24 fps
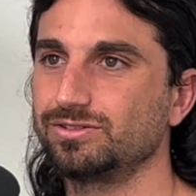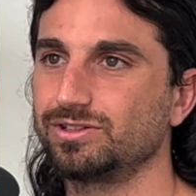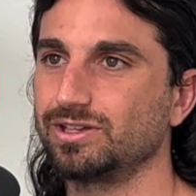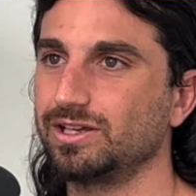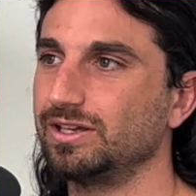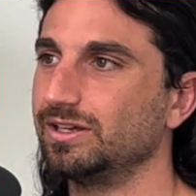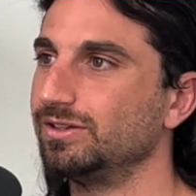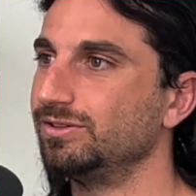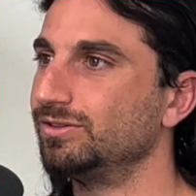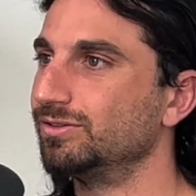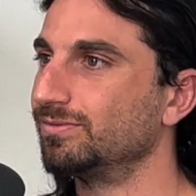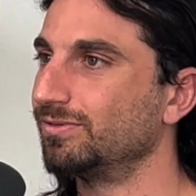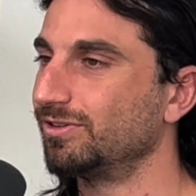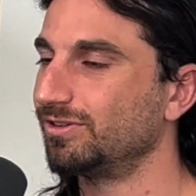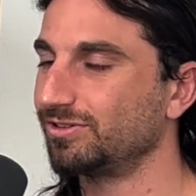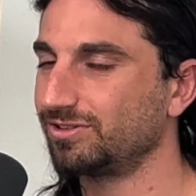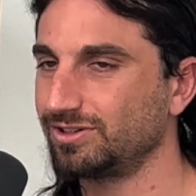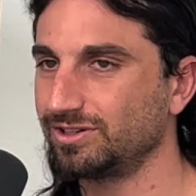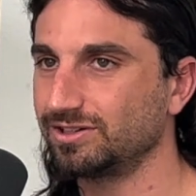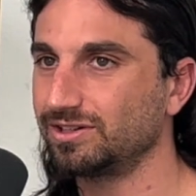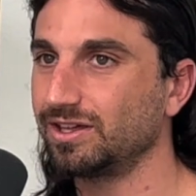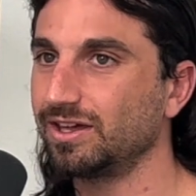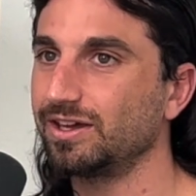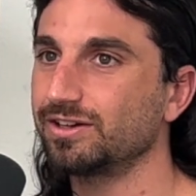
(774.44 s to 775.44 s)
say
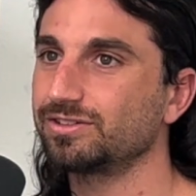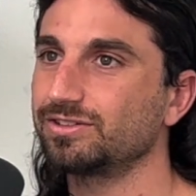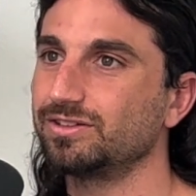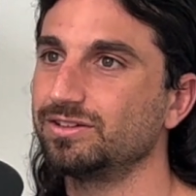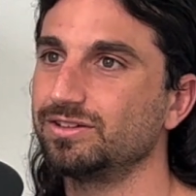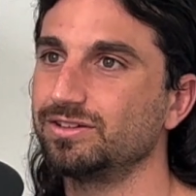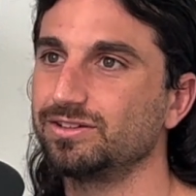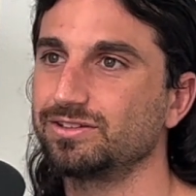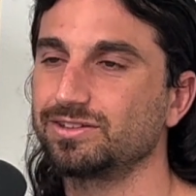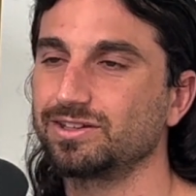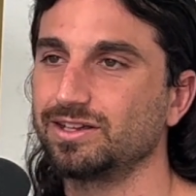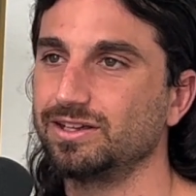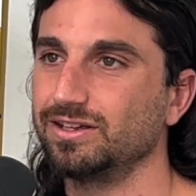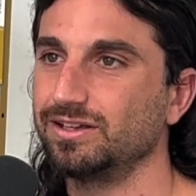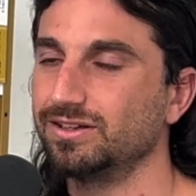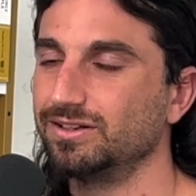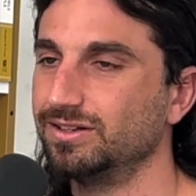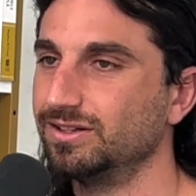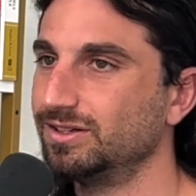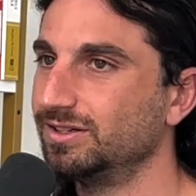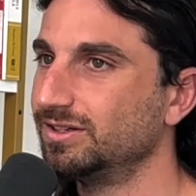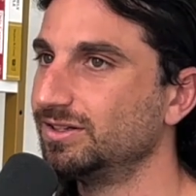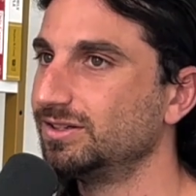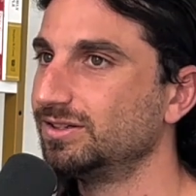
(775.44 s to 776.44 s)
University of Texas, say
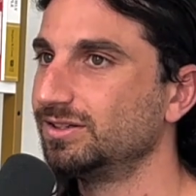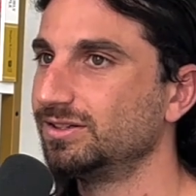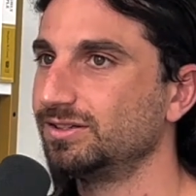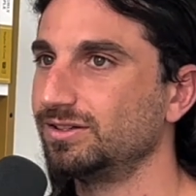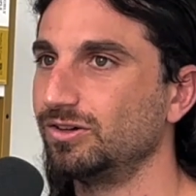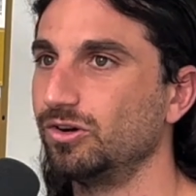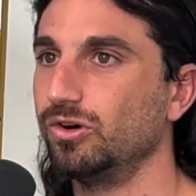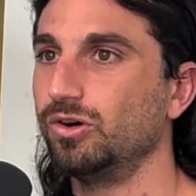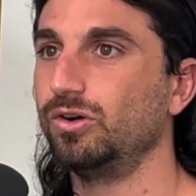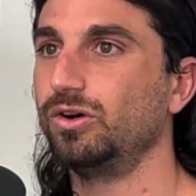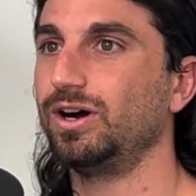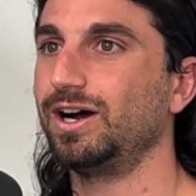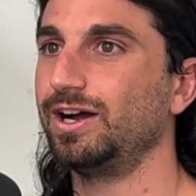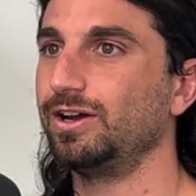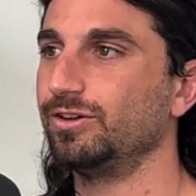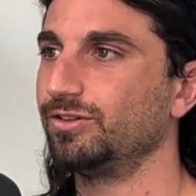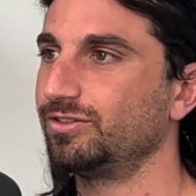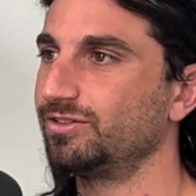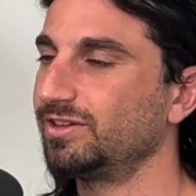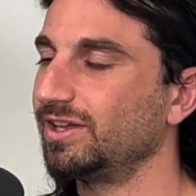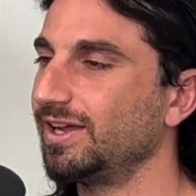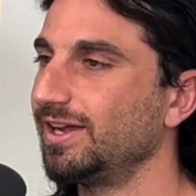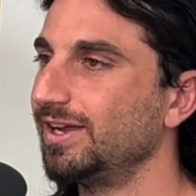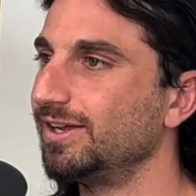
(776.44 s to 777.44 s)
Ohio
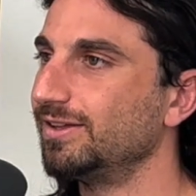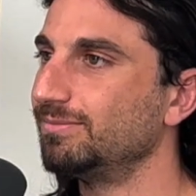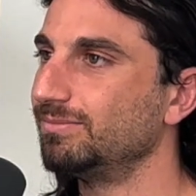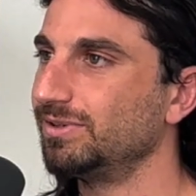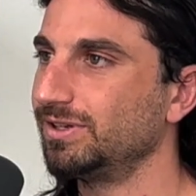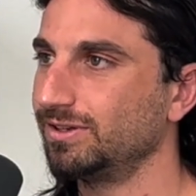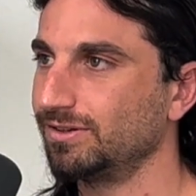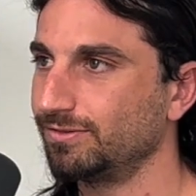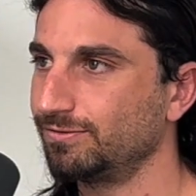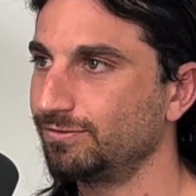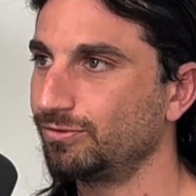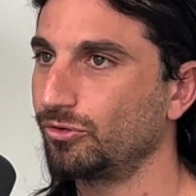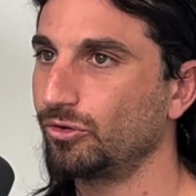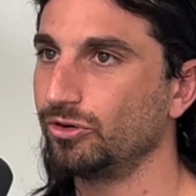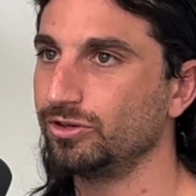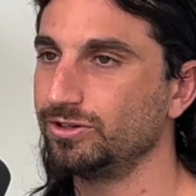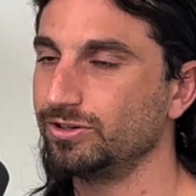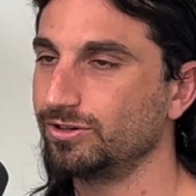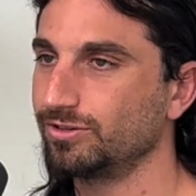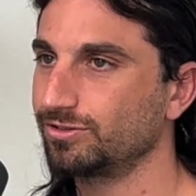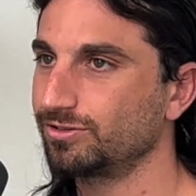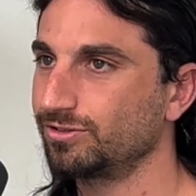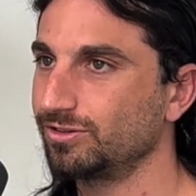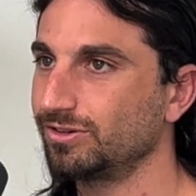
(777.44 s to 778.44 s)
State, and be a
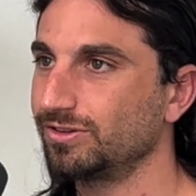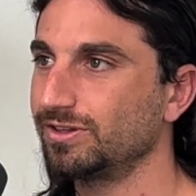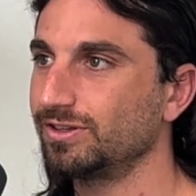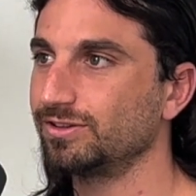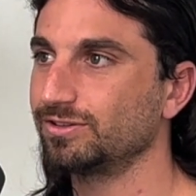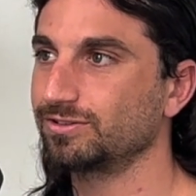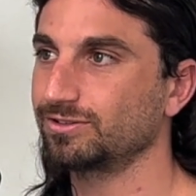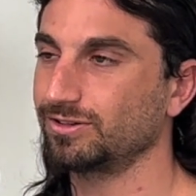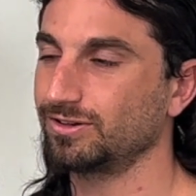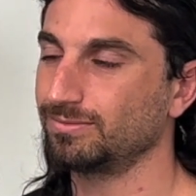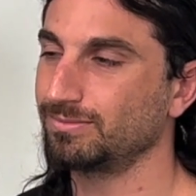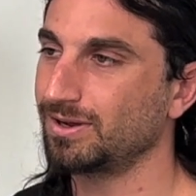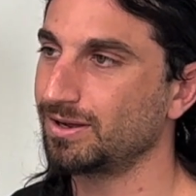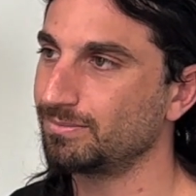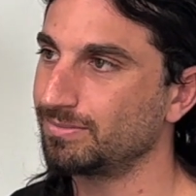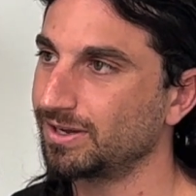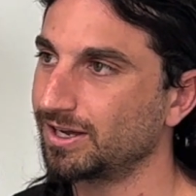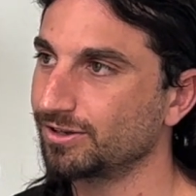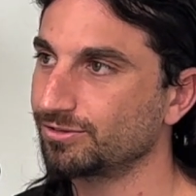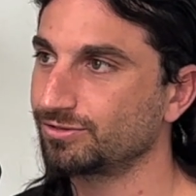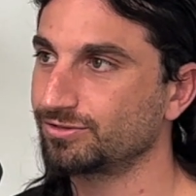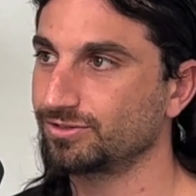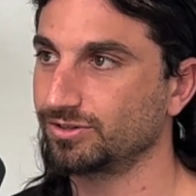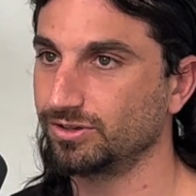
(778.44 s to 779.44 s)
four-year student and start my
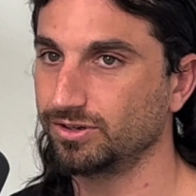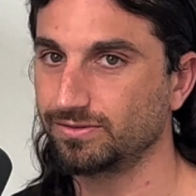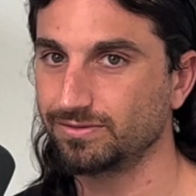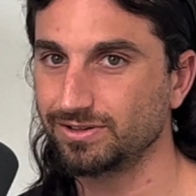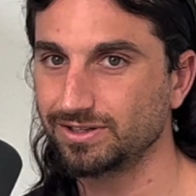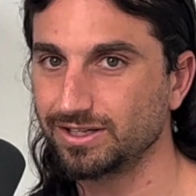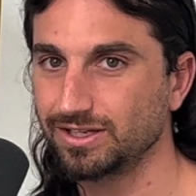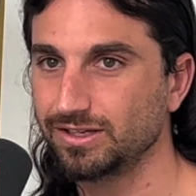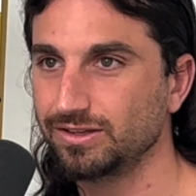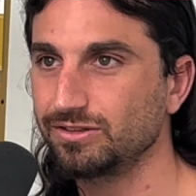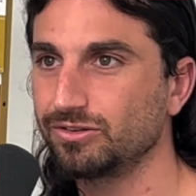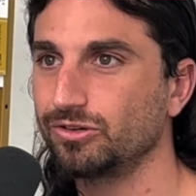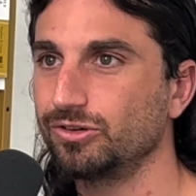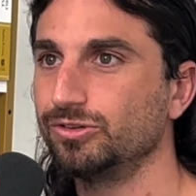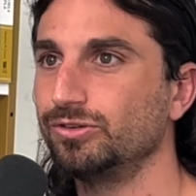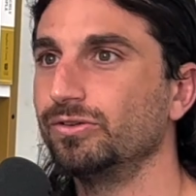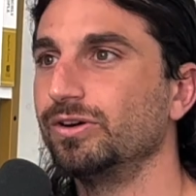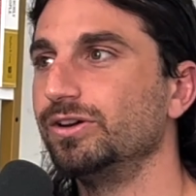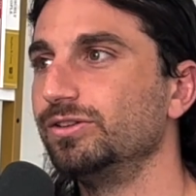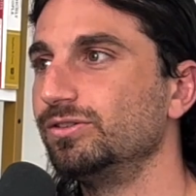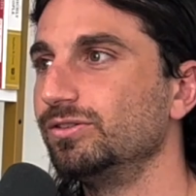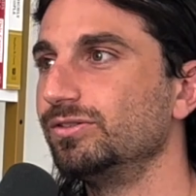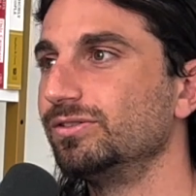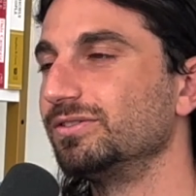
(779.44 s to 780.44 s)
bachelor's all over again, or do
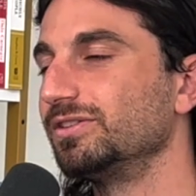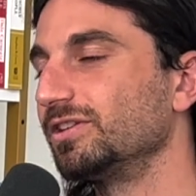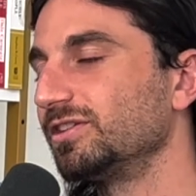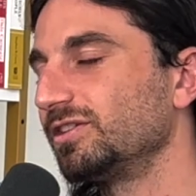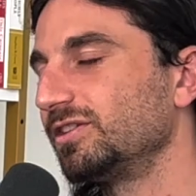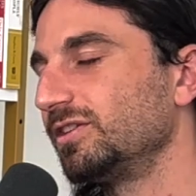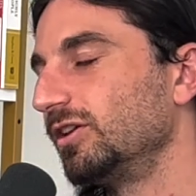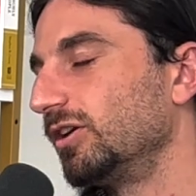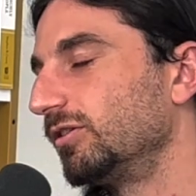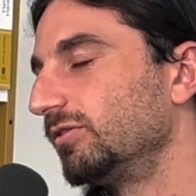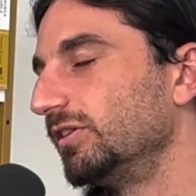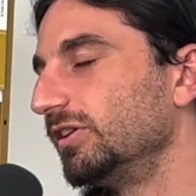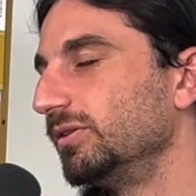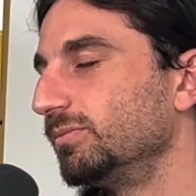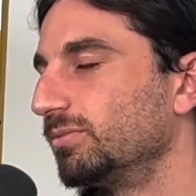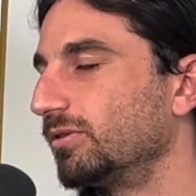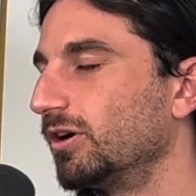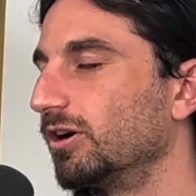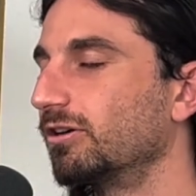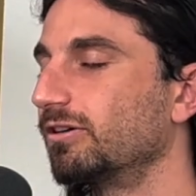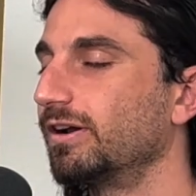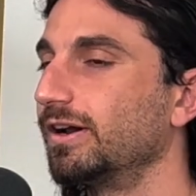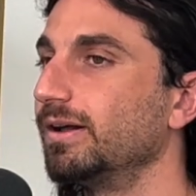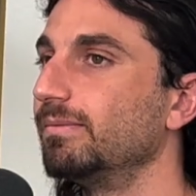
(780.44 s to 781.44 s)
I do an accelerated
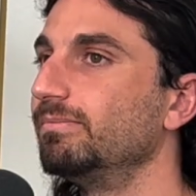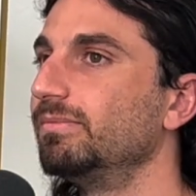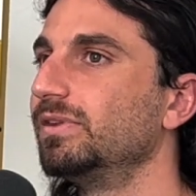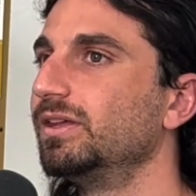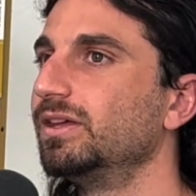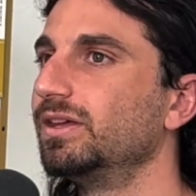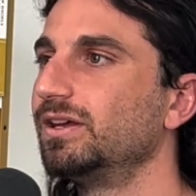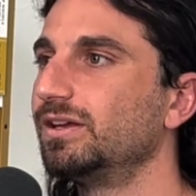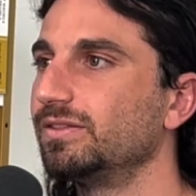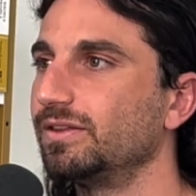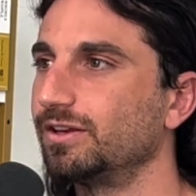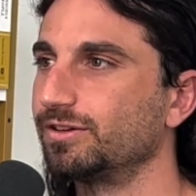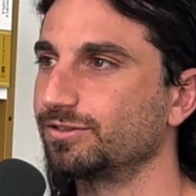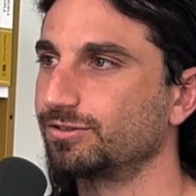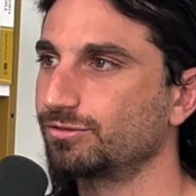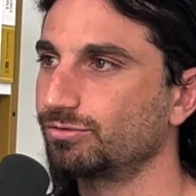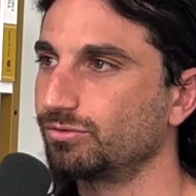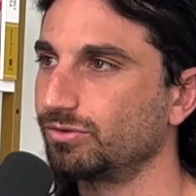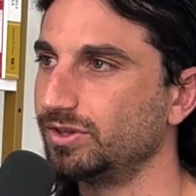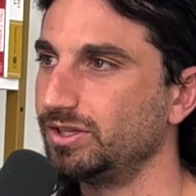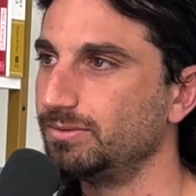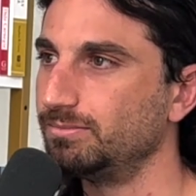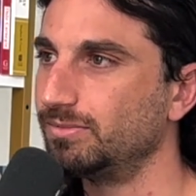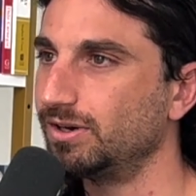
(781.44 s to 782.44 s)
program that's
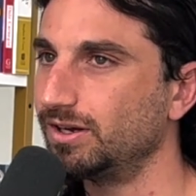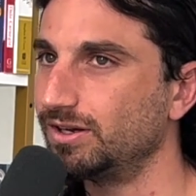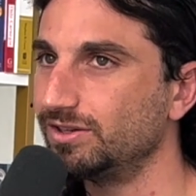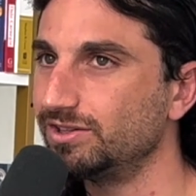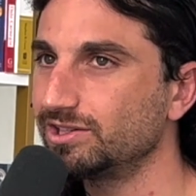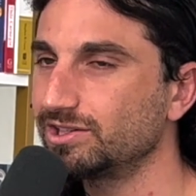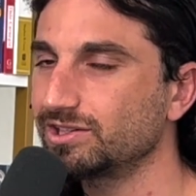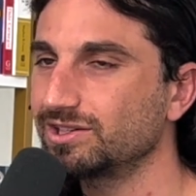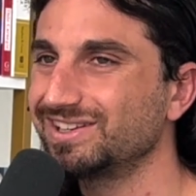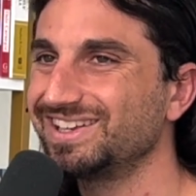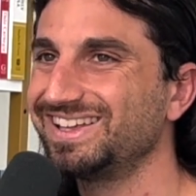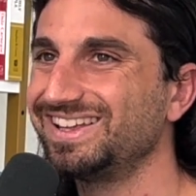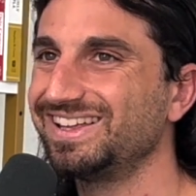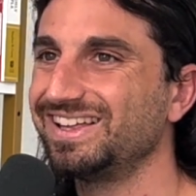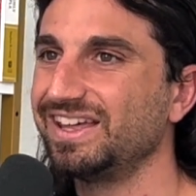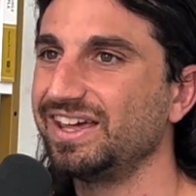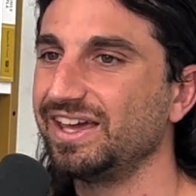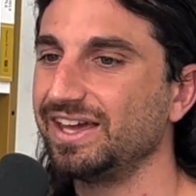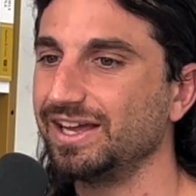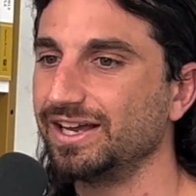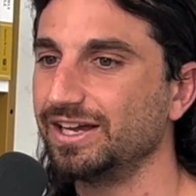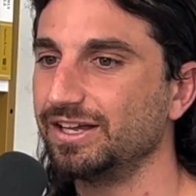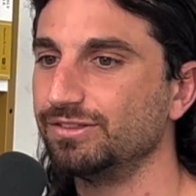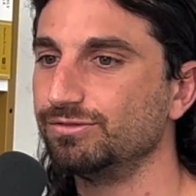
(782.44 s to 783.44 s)
20 months
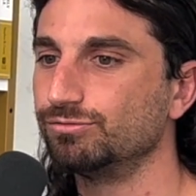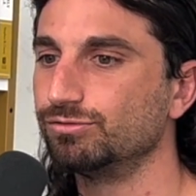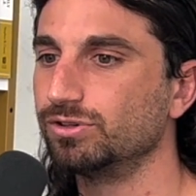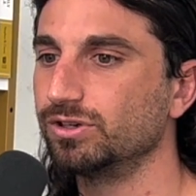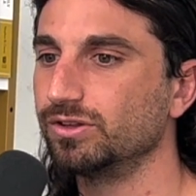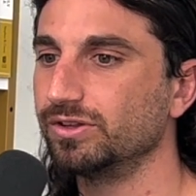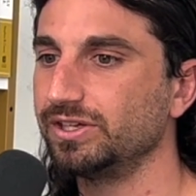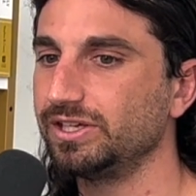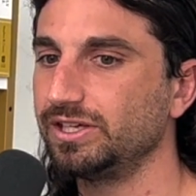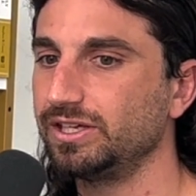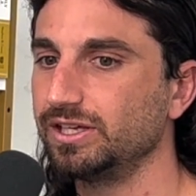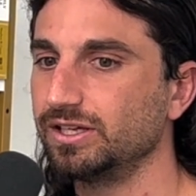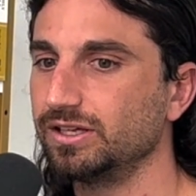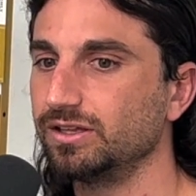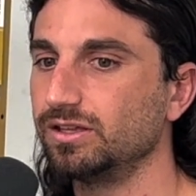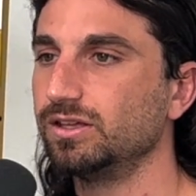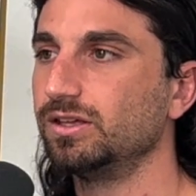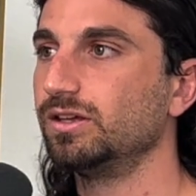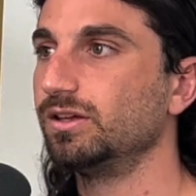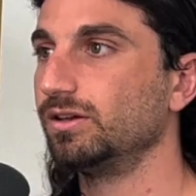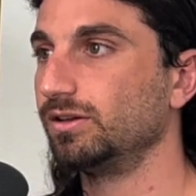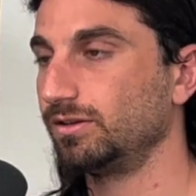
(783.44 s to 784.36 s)
and really get